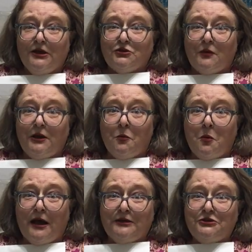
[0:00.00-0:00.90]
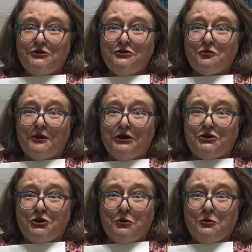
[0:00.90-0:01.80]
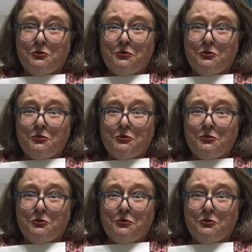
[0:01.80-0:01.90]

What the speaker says: 21, 22,